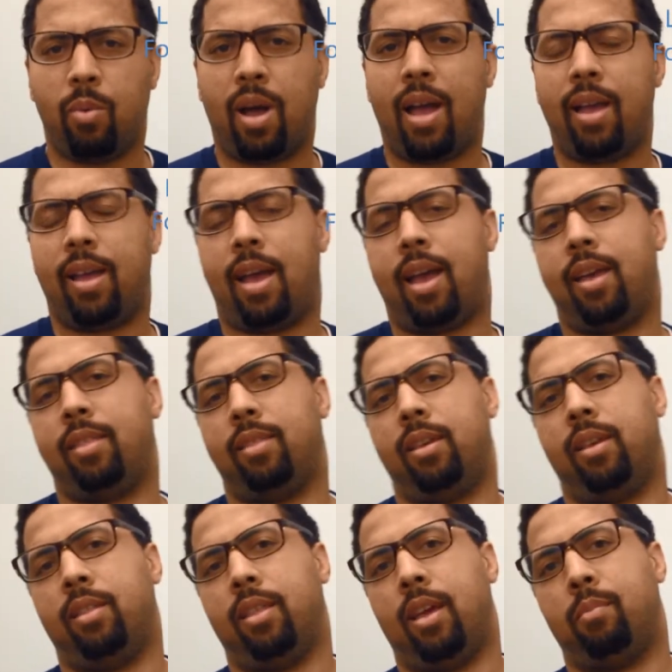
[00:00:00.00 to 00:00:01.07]
well, I
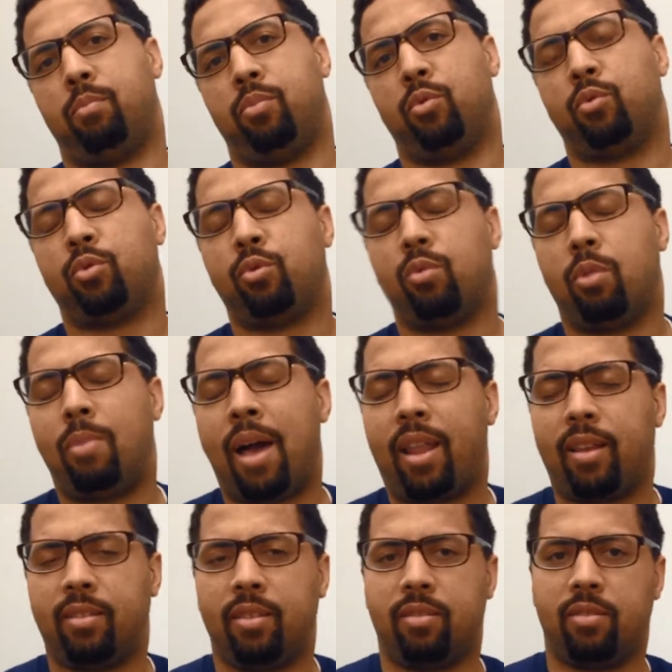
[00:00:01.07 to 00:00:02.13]
think that
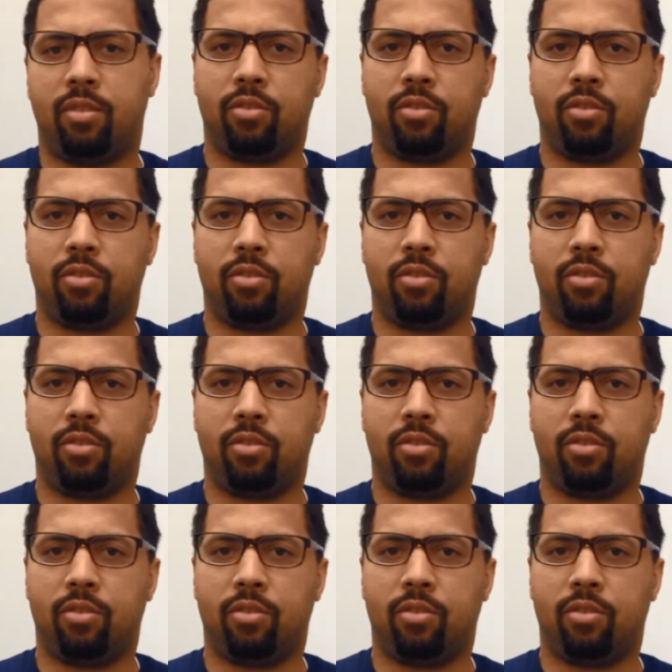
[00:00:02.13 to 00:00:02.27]
robotics is